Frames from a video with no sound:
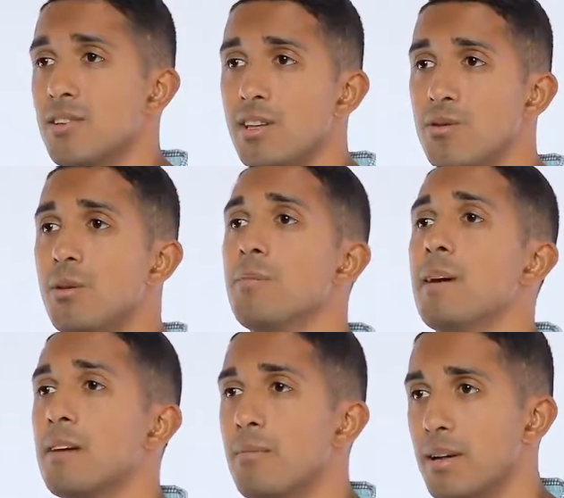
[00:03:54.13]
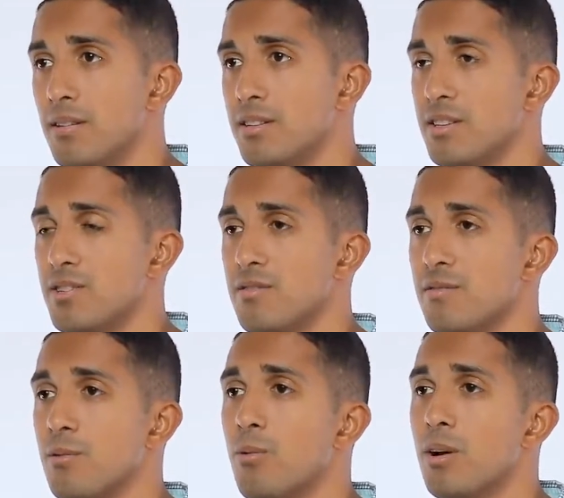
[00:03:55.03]
that you can make a better decision
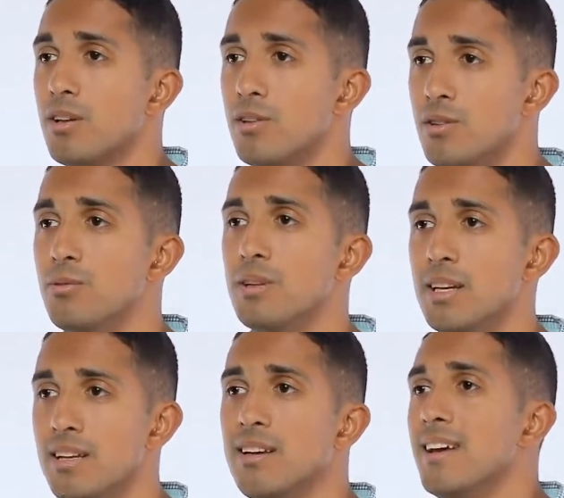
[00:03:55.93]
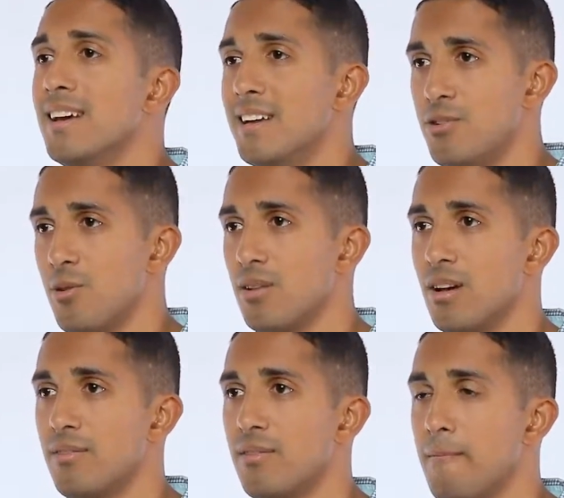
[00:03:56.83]
for what you need in your
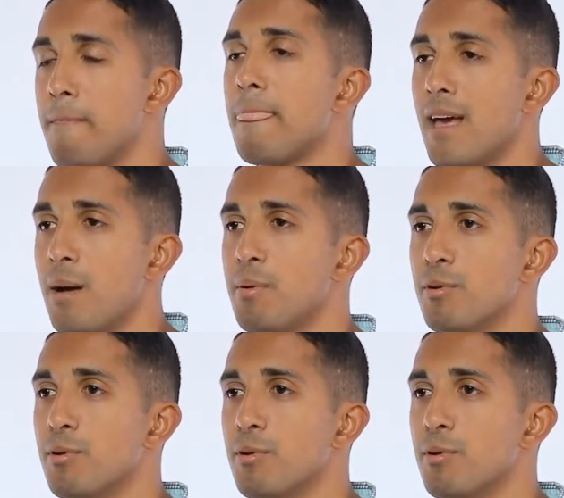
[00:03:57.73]
life. Happy